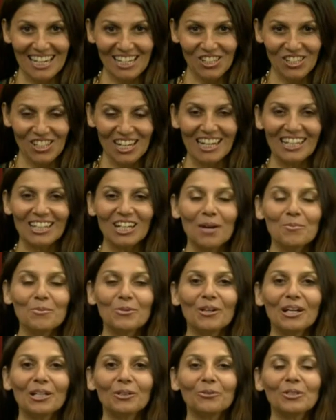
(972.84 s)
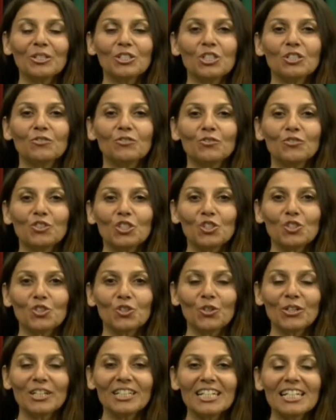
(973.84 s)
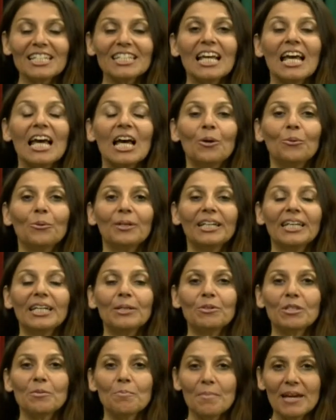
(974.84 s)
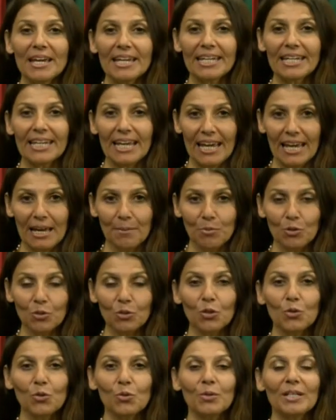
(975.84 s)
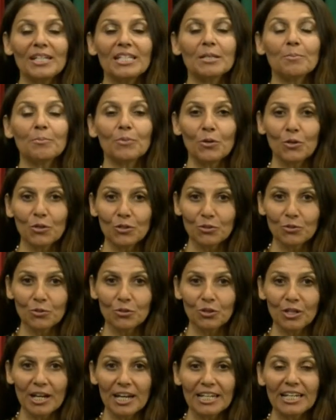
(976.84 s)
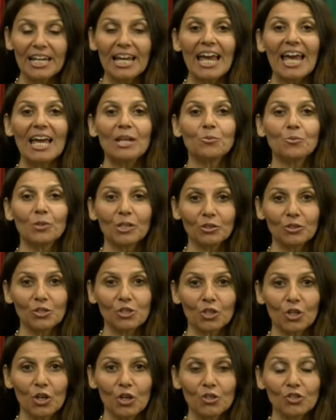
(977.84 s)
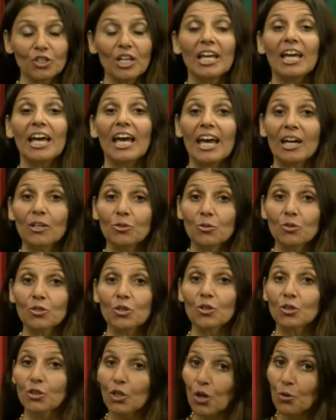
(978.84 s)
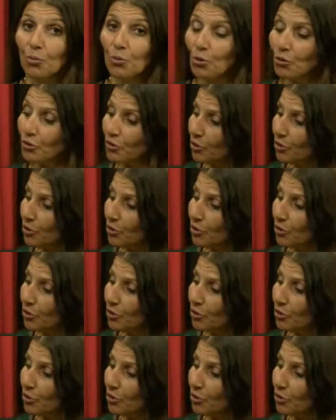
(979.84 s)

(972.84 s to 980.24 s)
Chat. I'm Mirella Rich. If you've just joined us, we're here with Meg Campbell, who is a personal trainer and wellness coach and also co-author